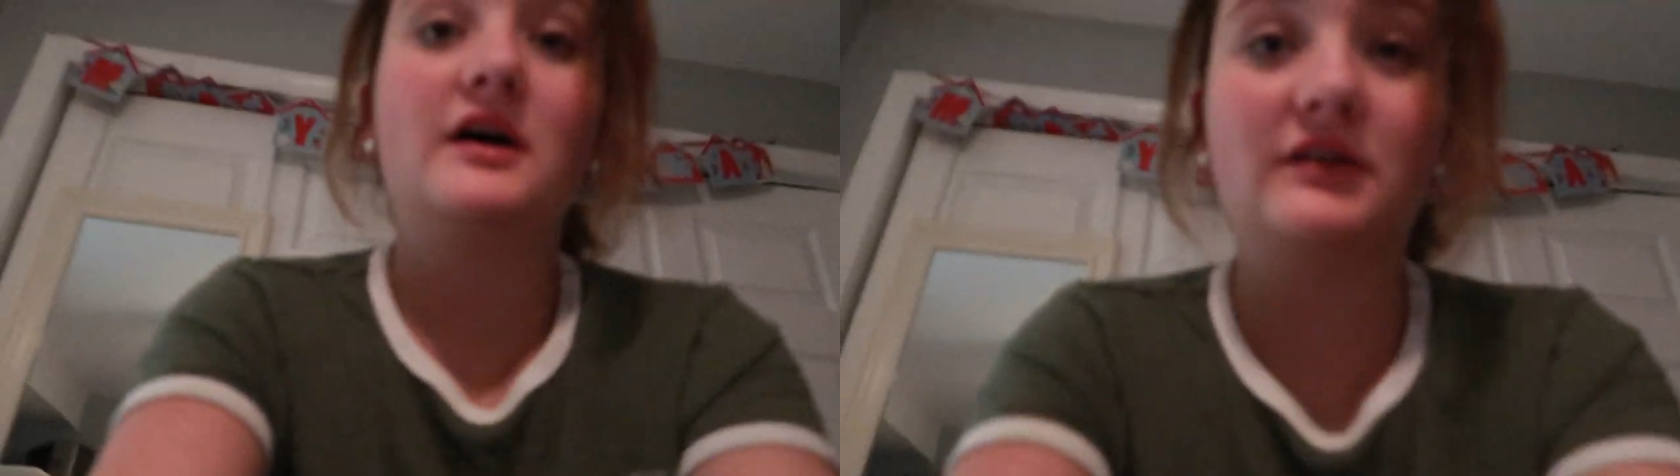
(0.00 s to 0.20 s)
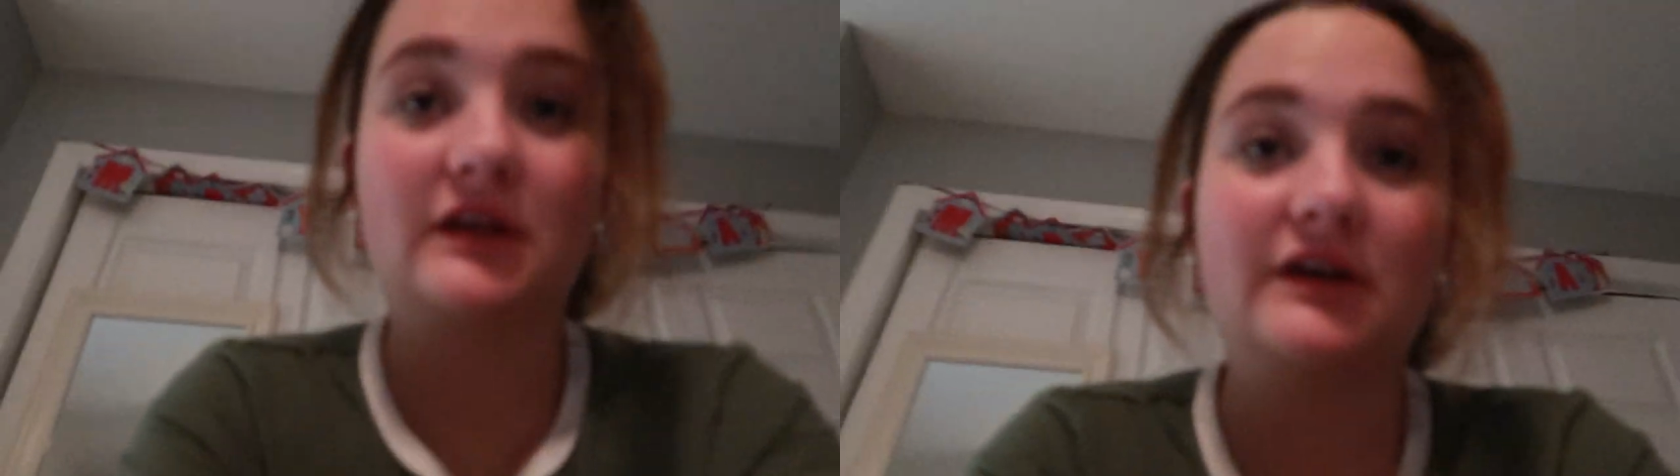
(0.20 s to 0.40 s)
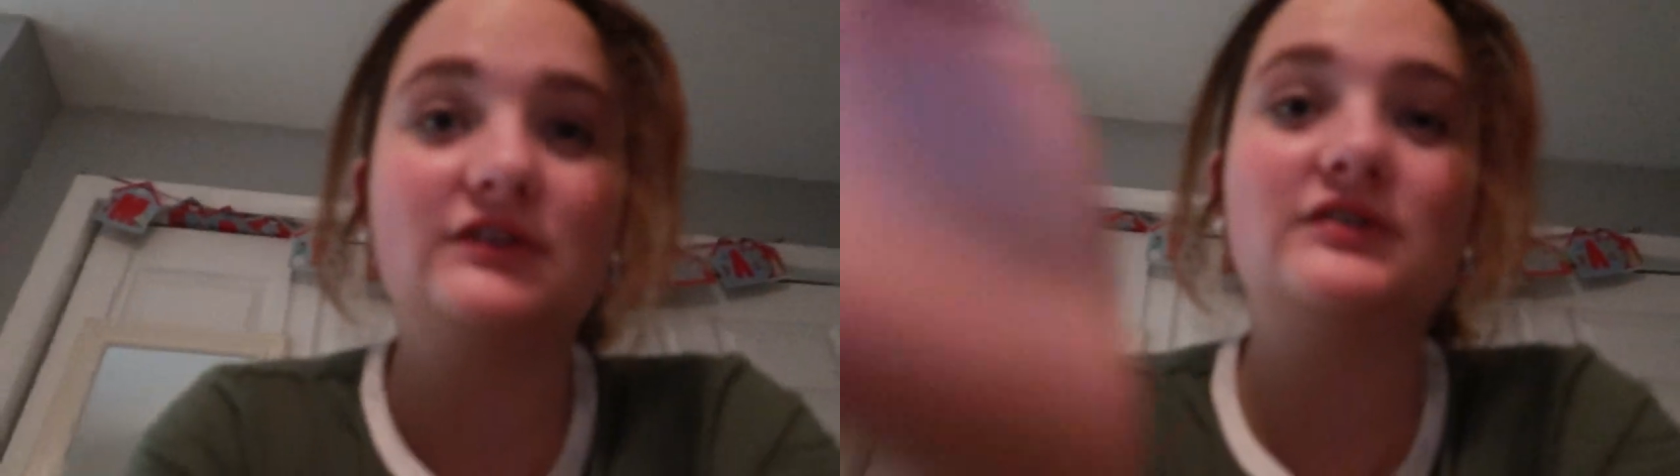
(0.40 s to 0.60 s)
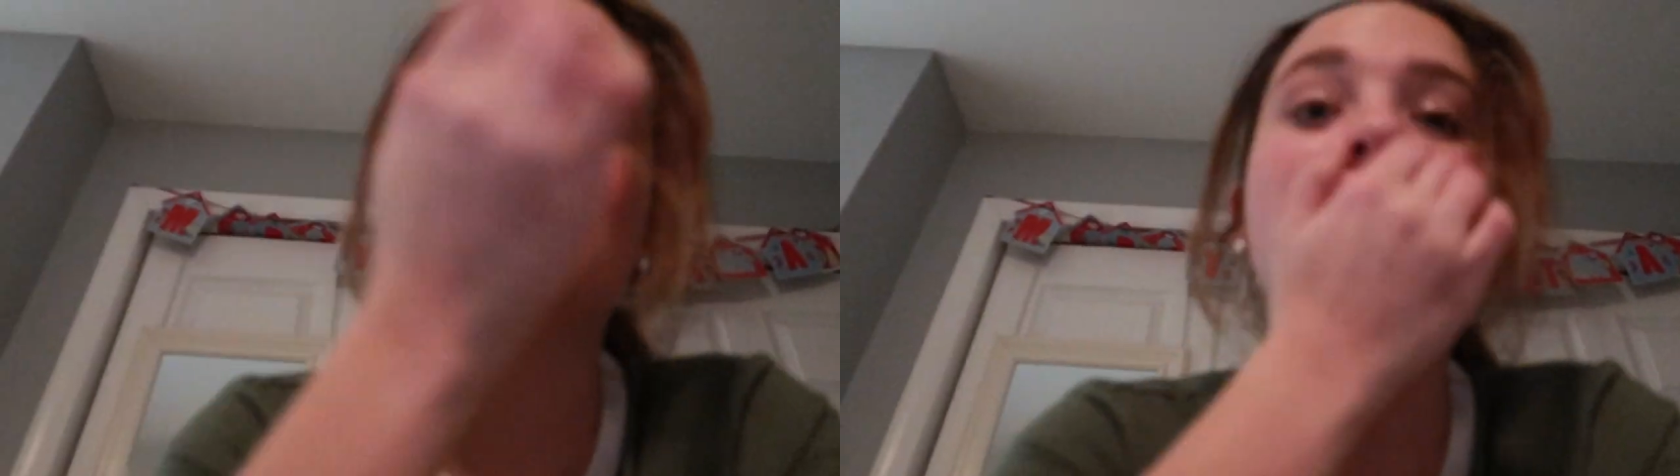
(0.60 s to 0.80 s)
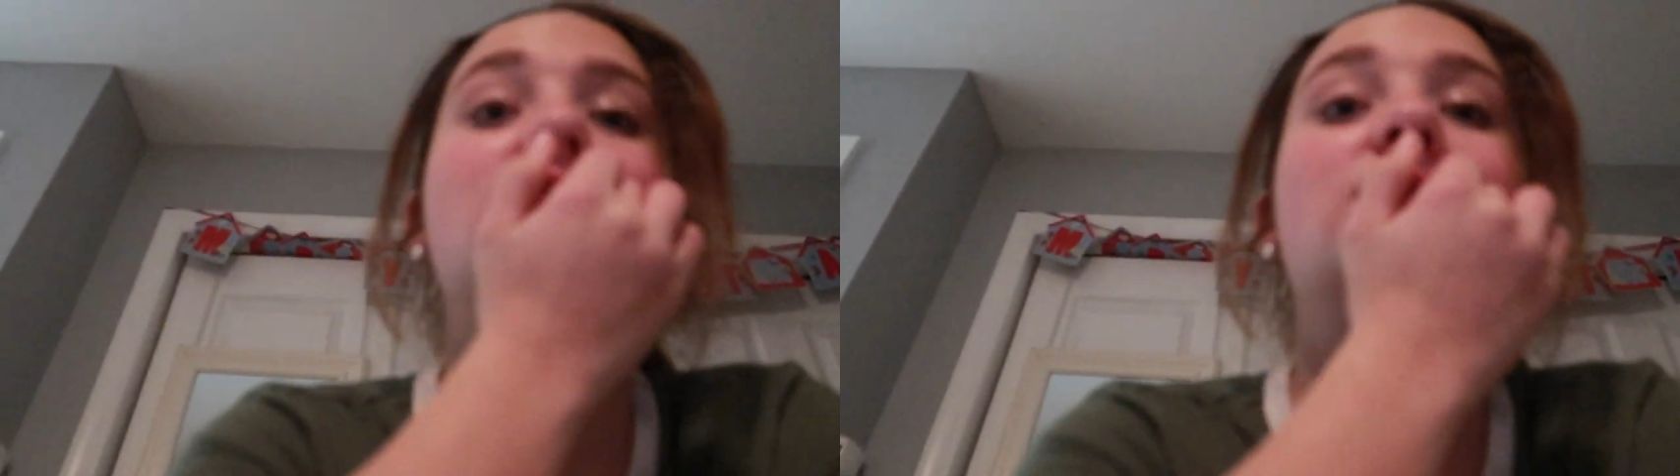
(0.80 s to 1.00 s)
and I
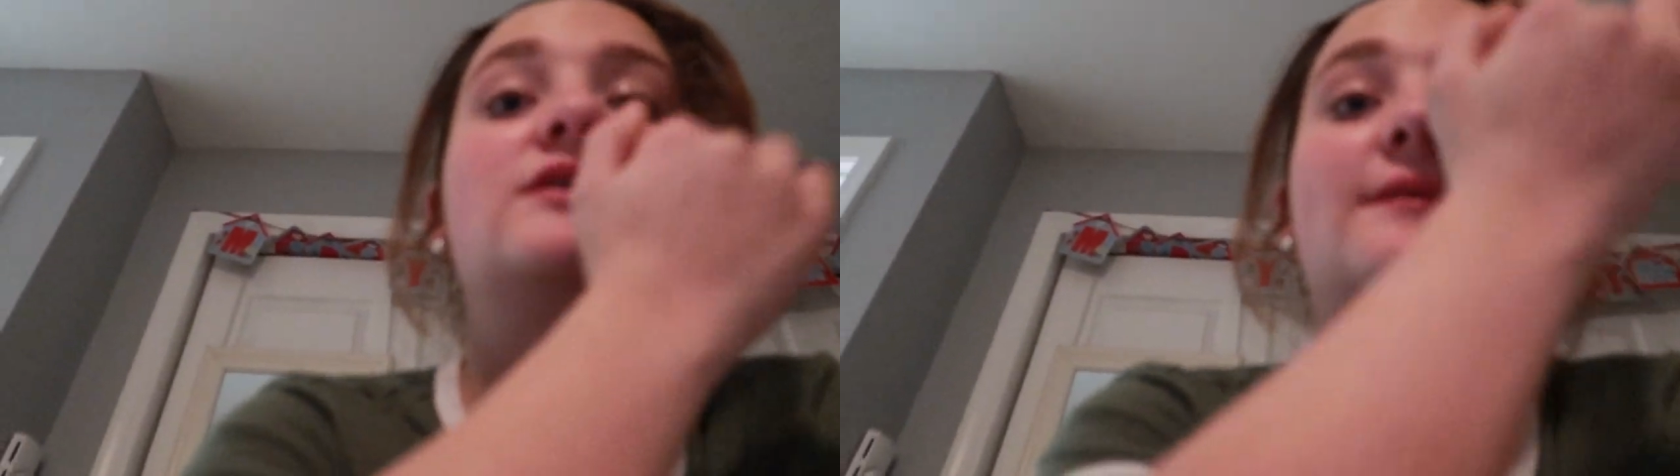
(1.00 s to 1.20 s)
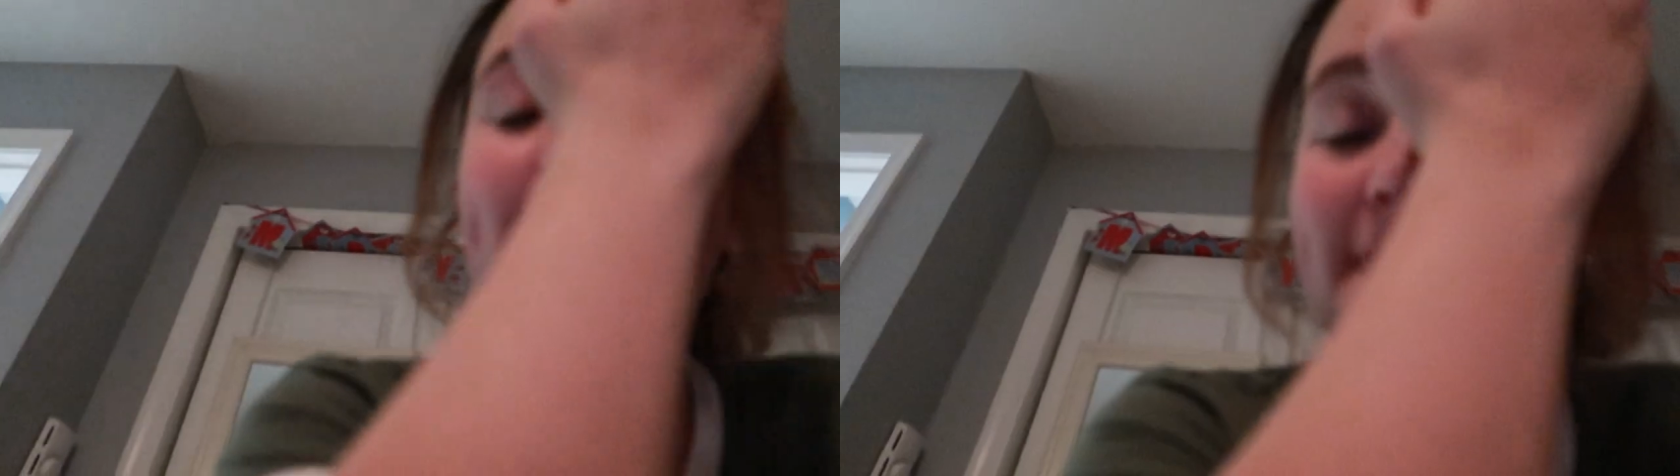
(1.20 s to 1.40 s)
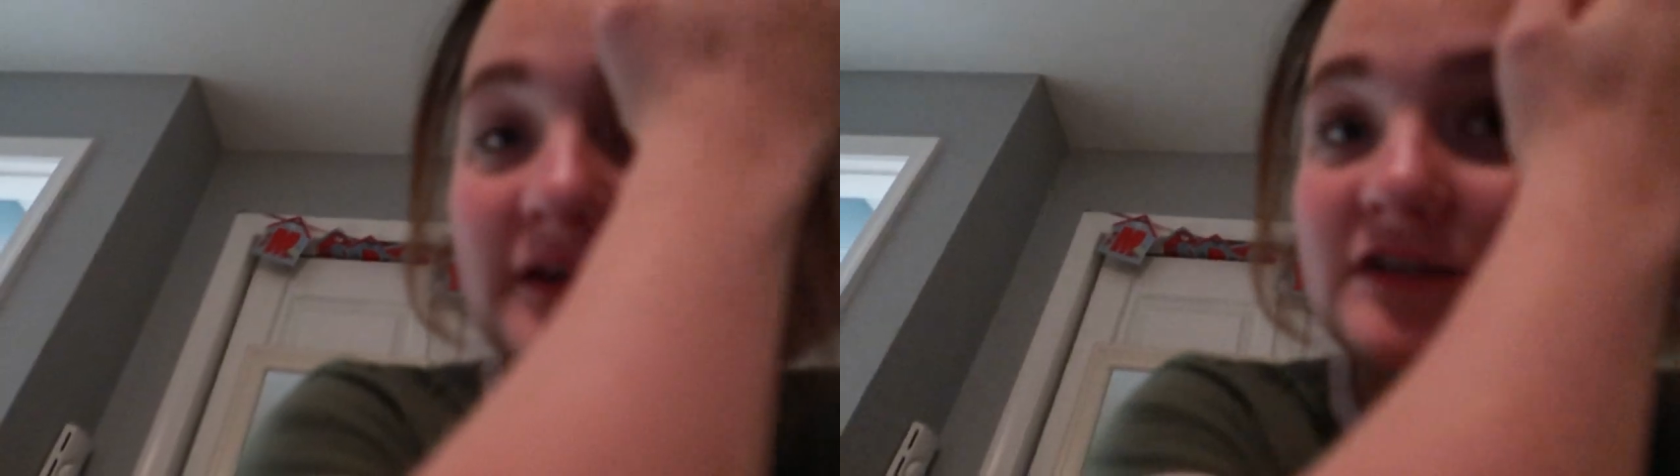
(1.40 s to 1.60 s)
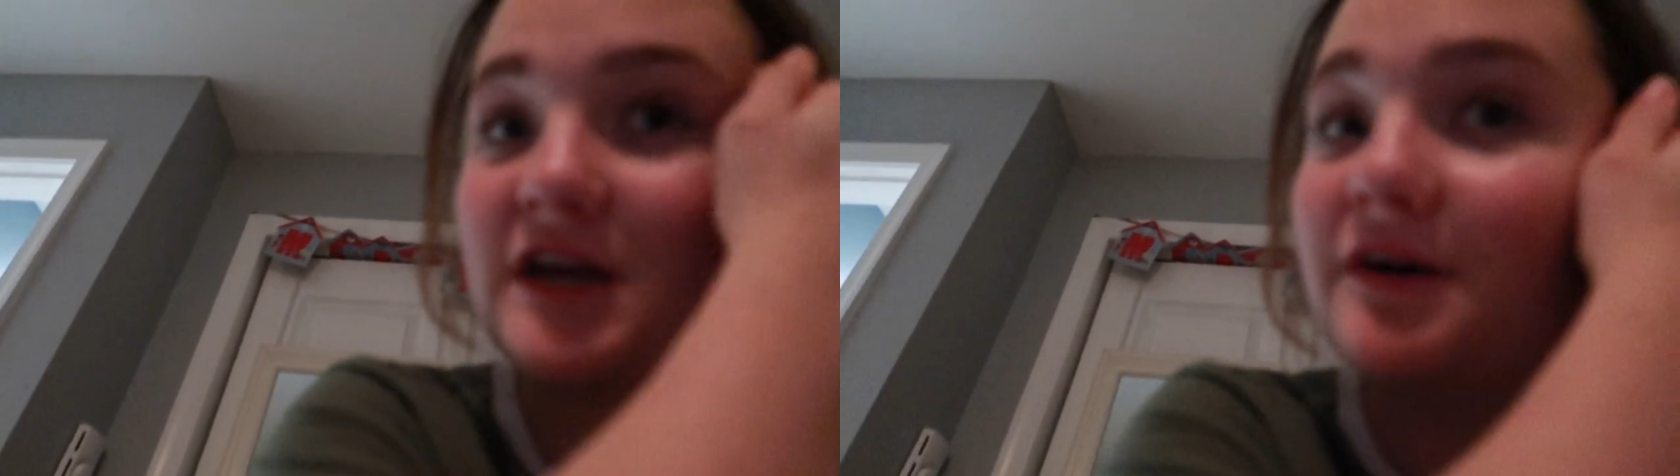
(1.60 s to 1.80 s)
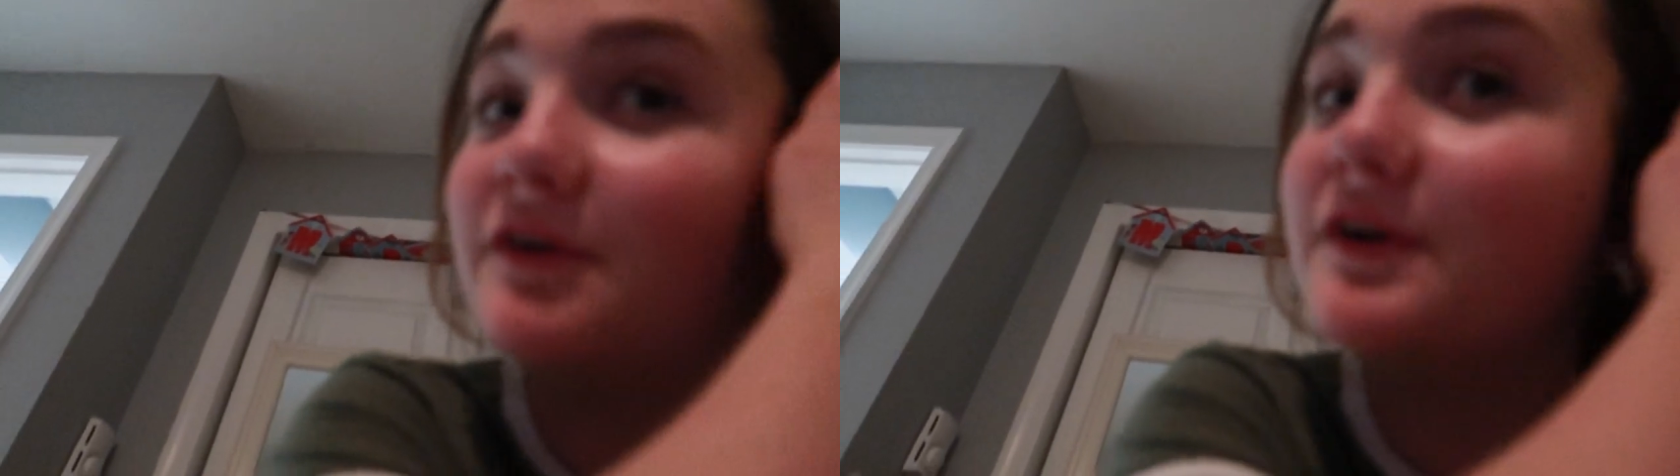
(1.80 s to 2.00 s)
just took a
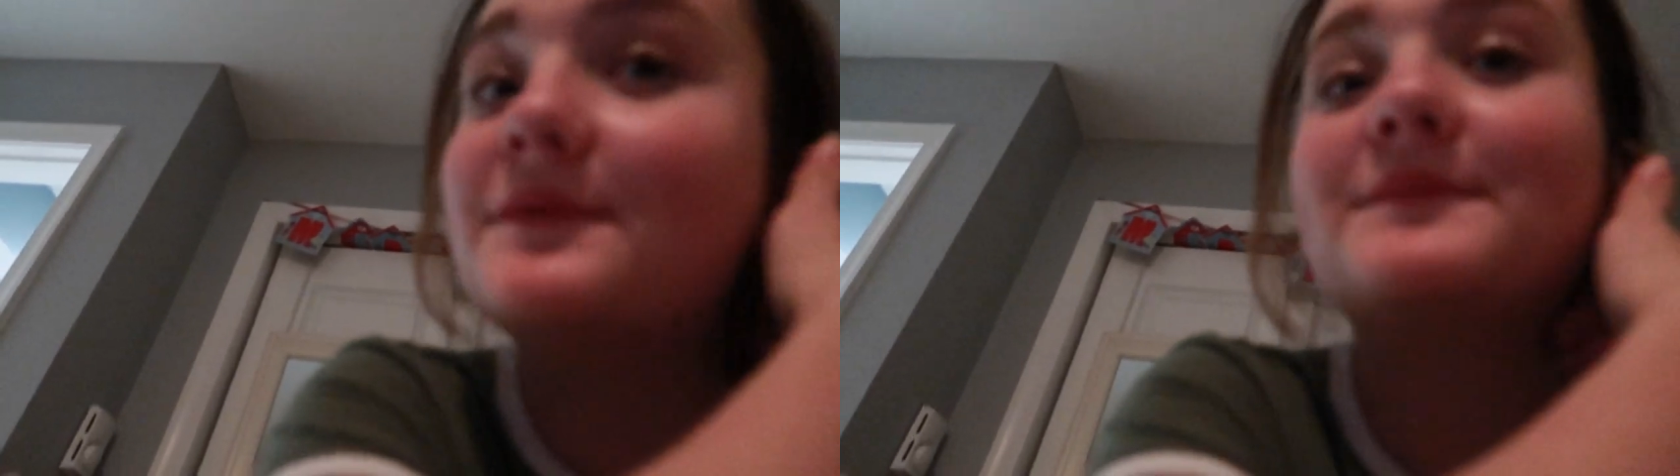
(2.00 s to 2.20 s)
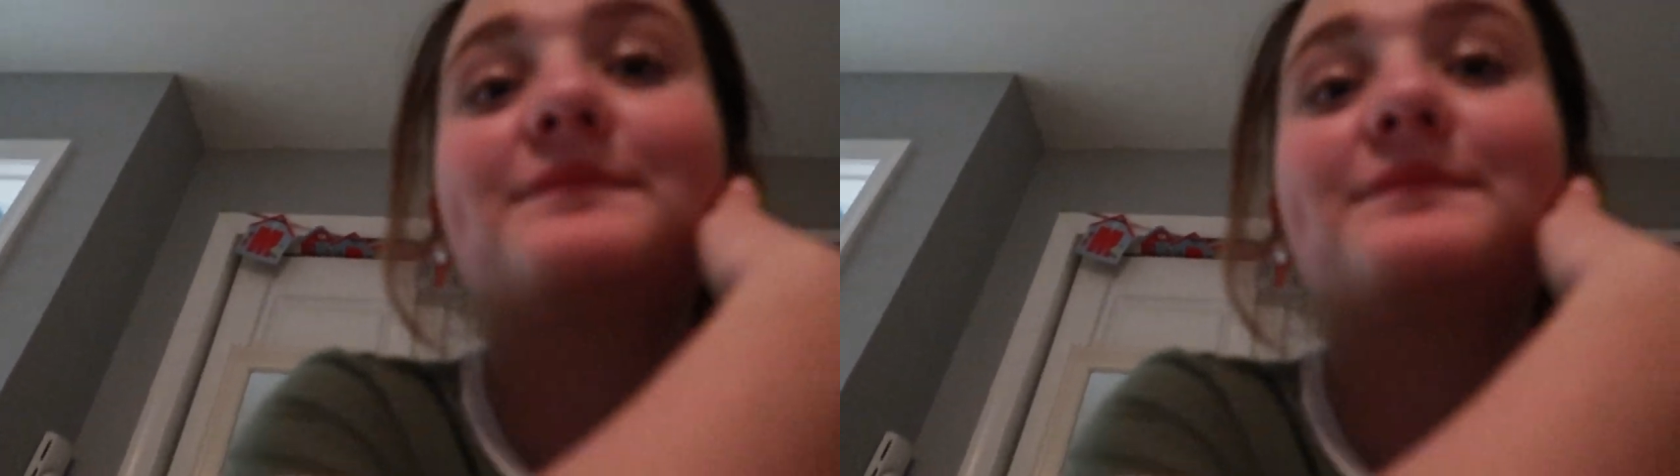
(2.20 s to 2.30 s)
shower.